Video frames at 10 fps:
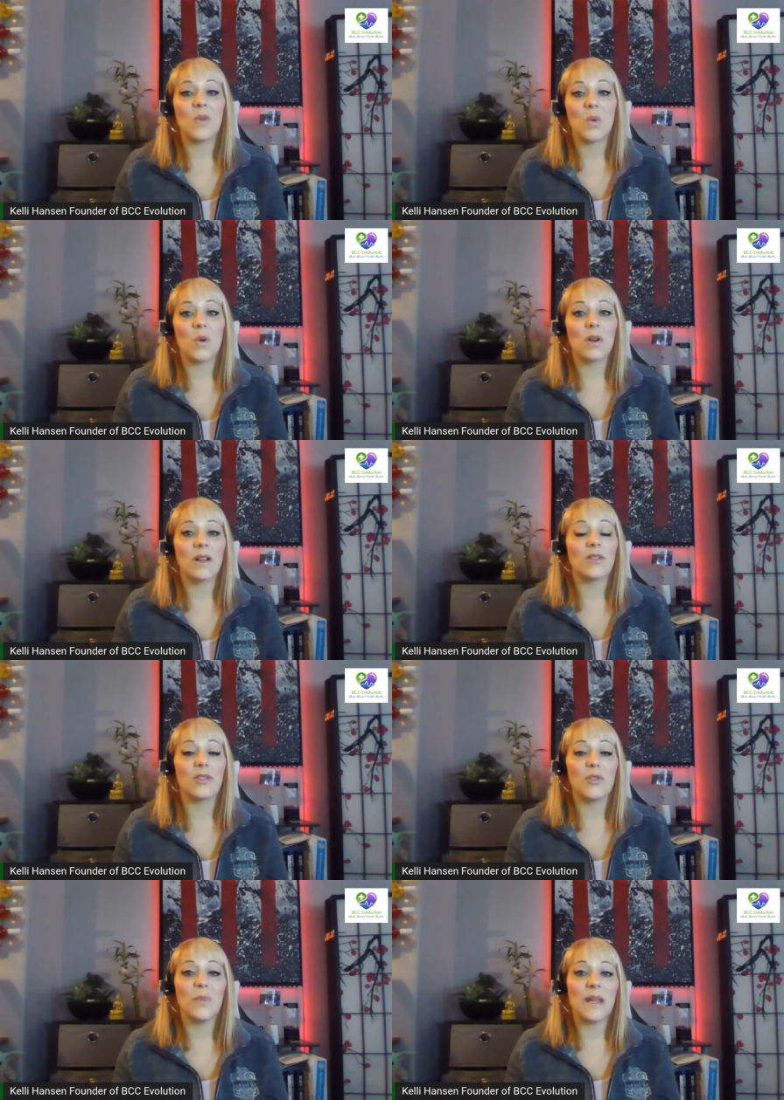or
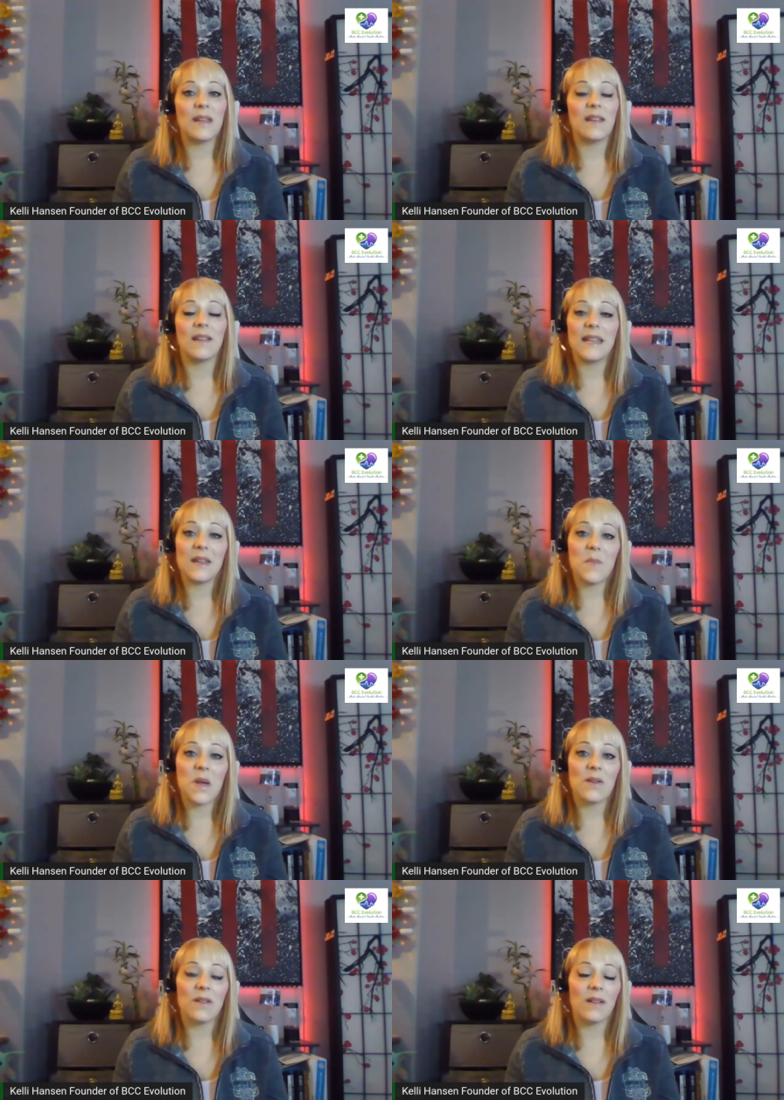shoot me an
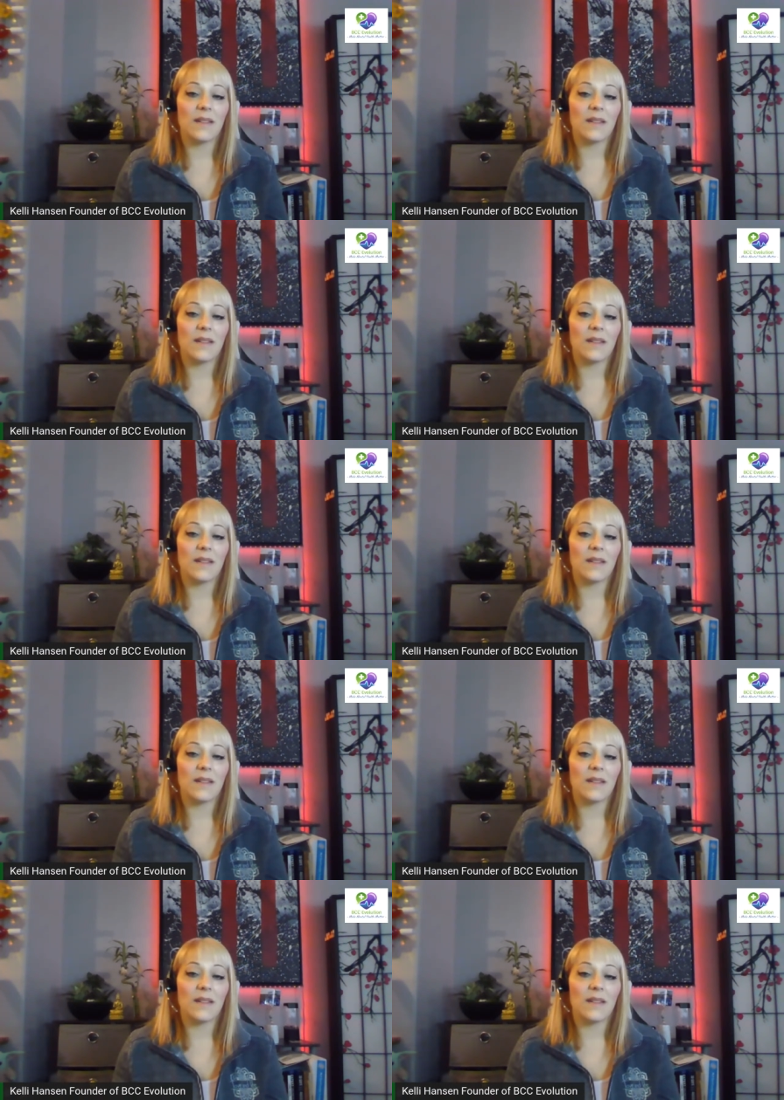email